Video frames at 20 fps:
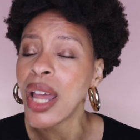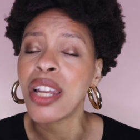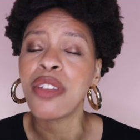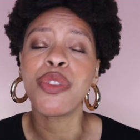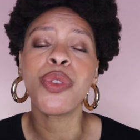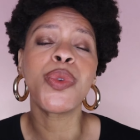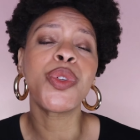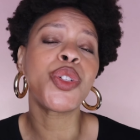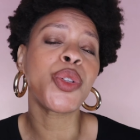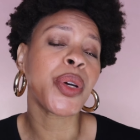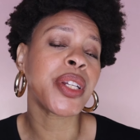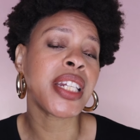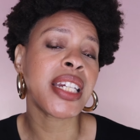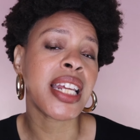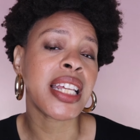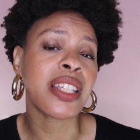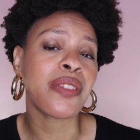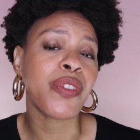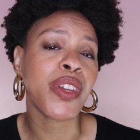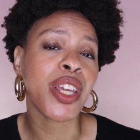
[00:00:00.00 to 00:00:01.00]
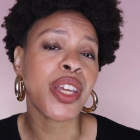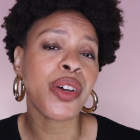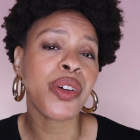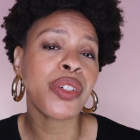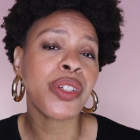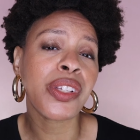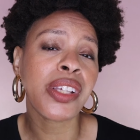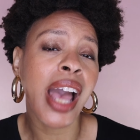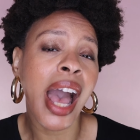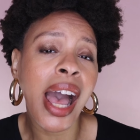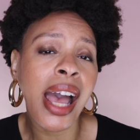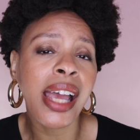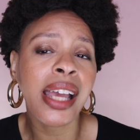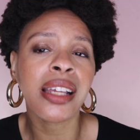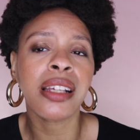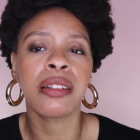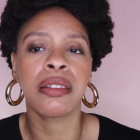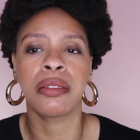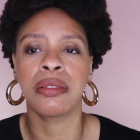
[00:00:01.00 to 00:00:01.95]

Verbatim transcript: And if you enjoy today's videos, guys,